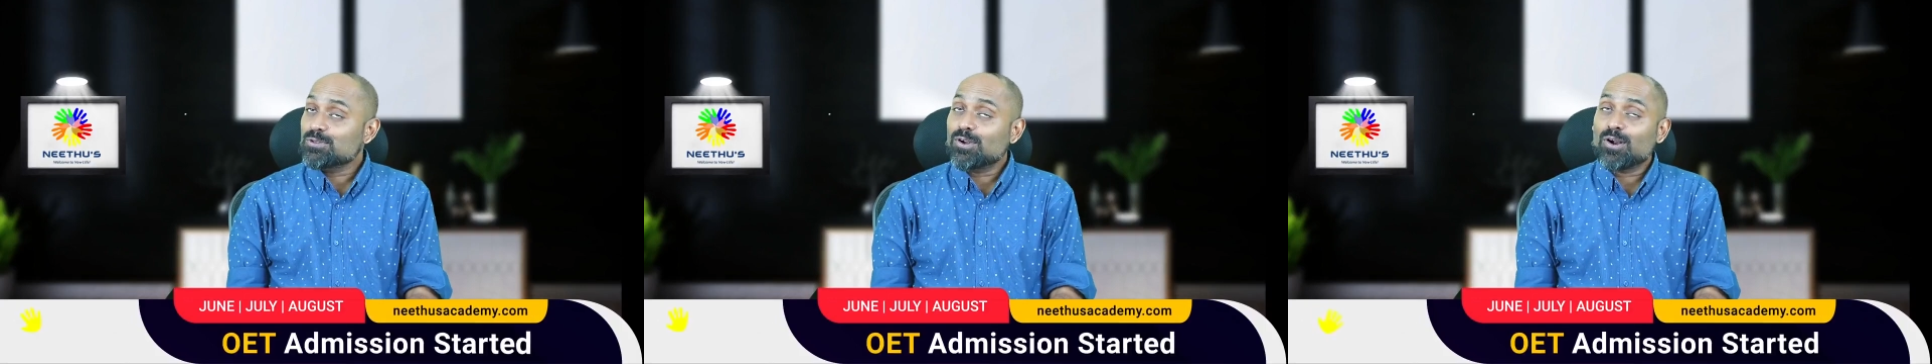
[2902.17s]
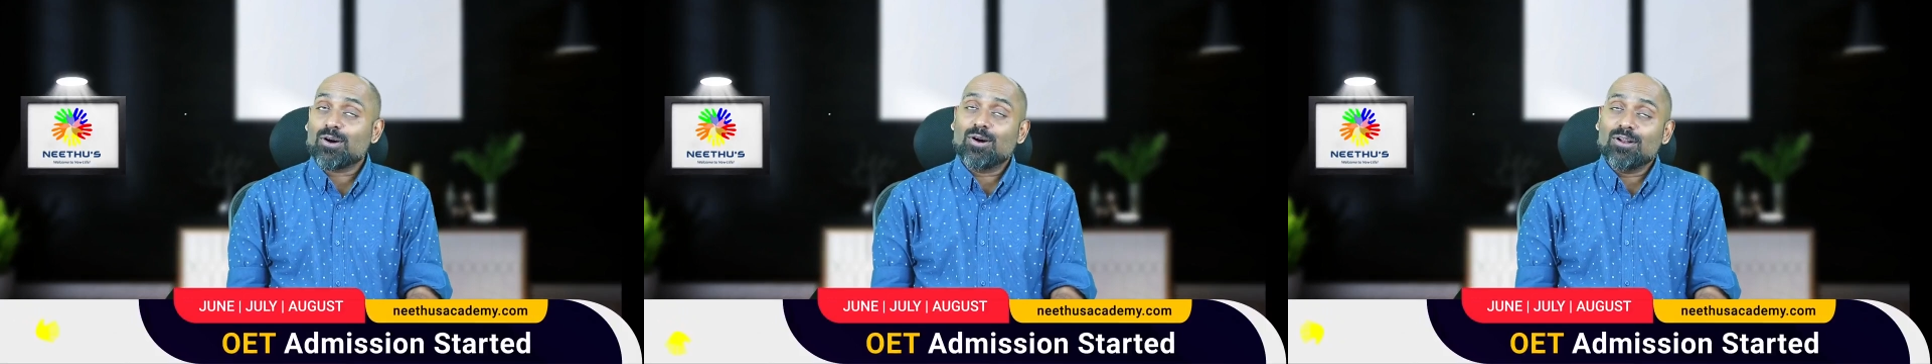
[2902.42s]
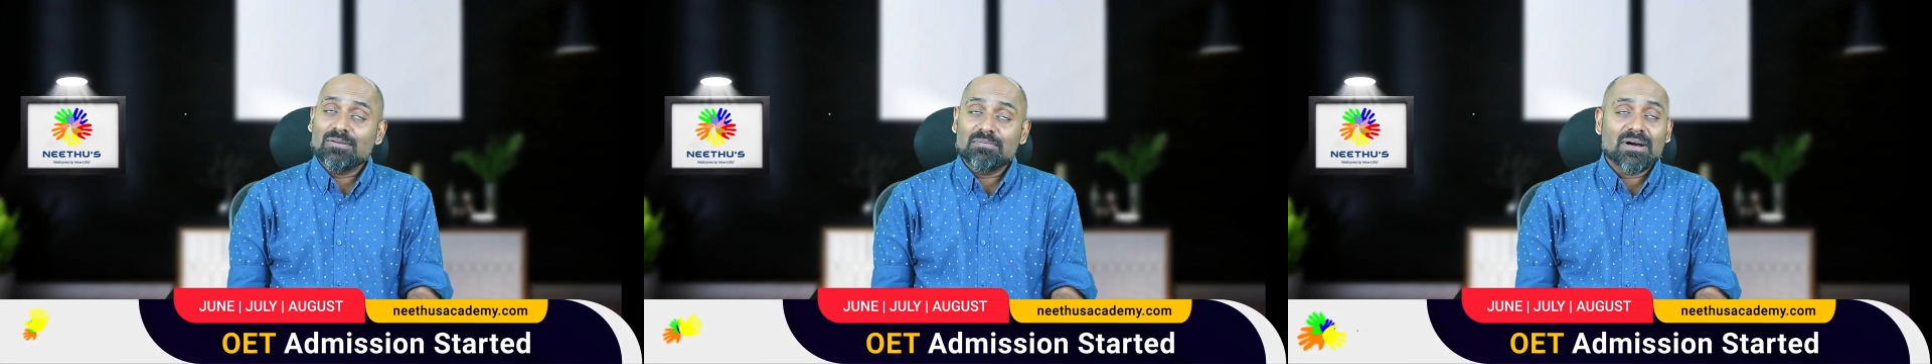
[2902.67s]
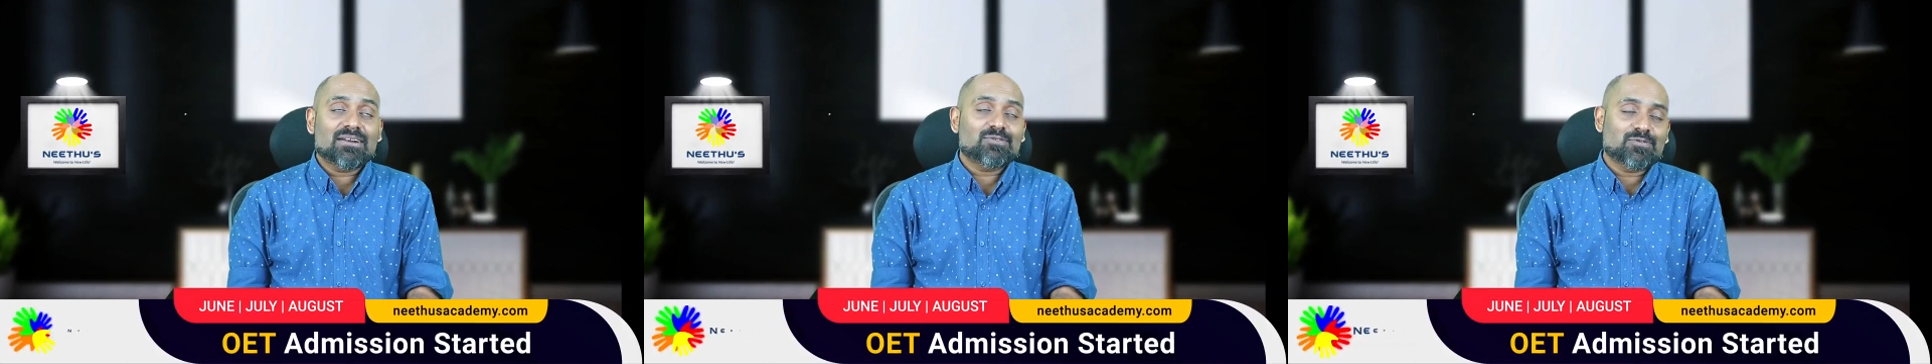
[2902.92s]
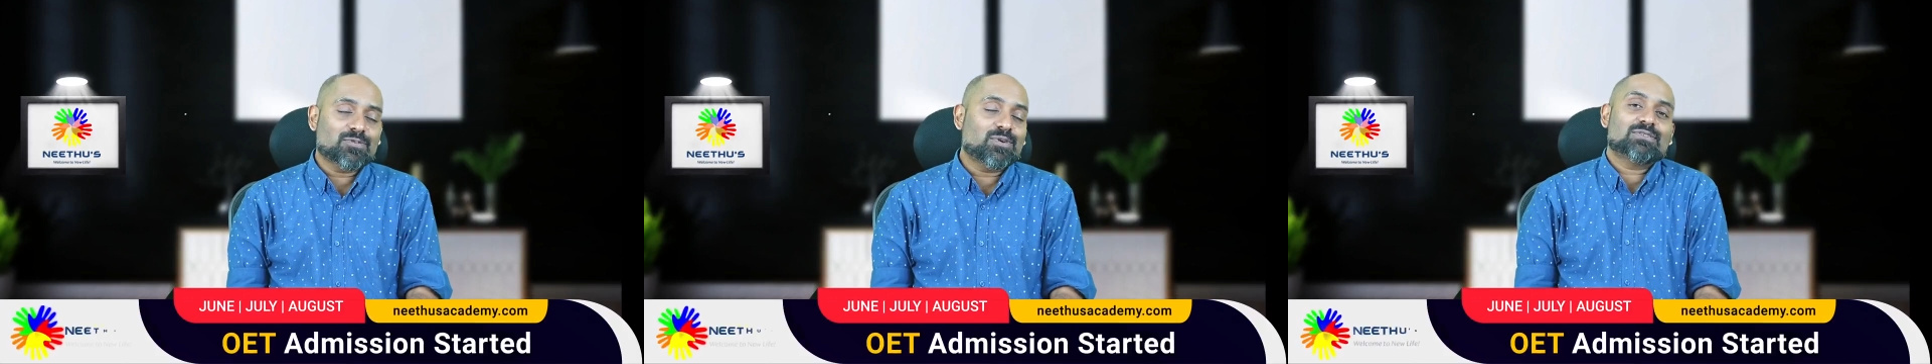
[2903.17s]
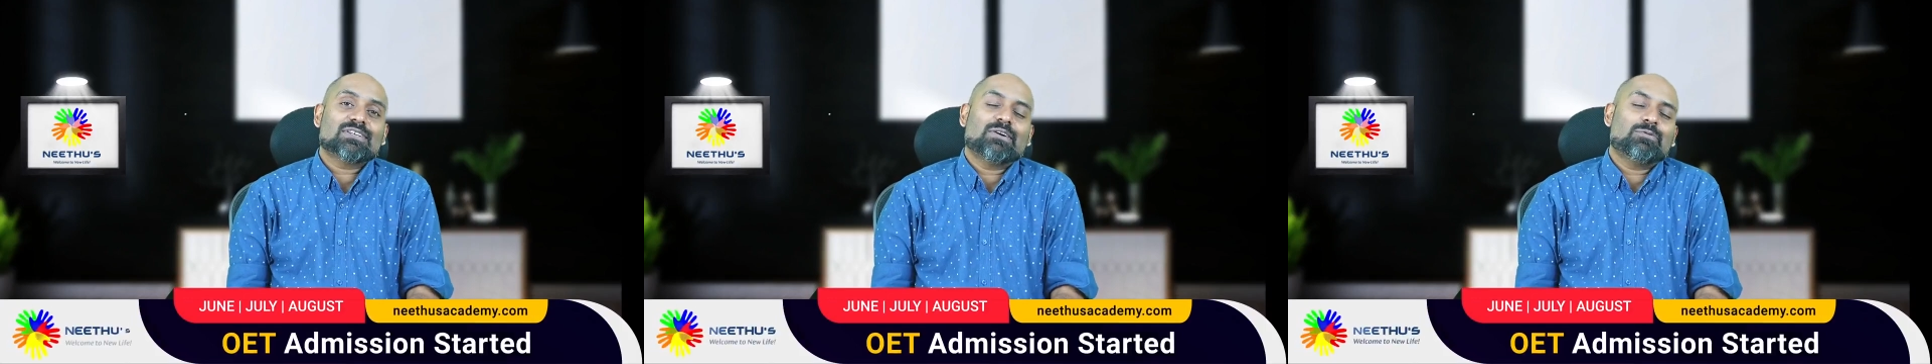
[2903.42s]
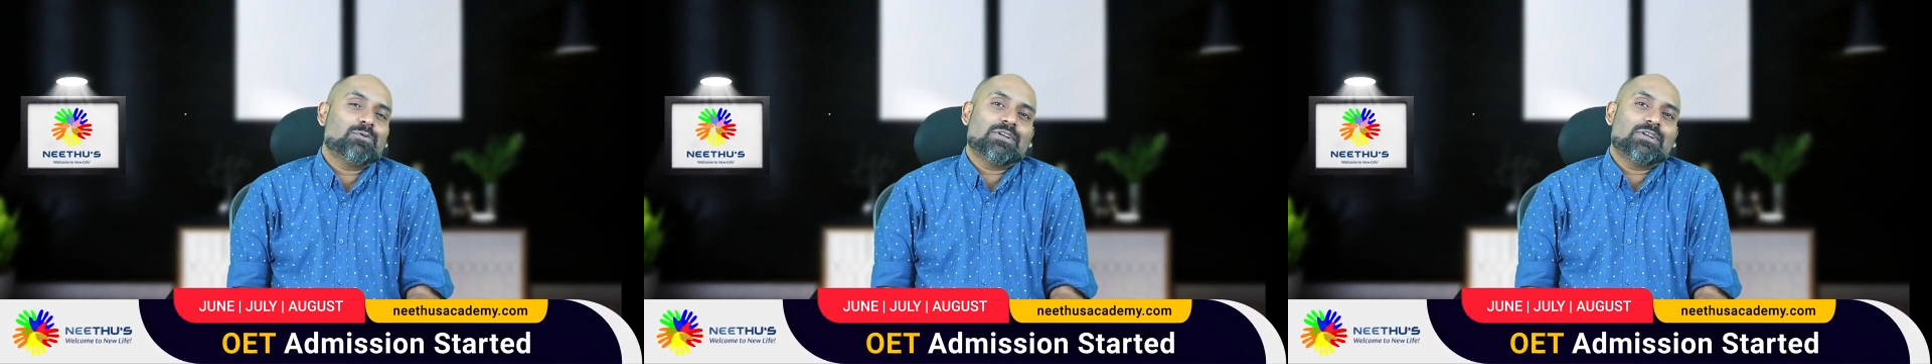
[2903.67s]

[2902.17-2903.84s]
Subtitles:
not all, but of course I would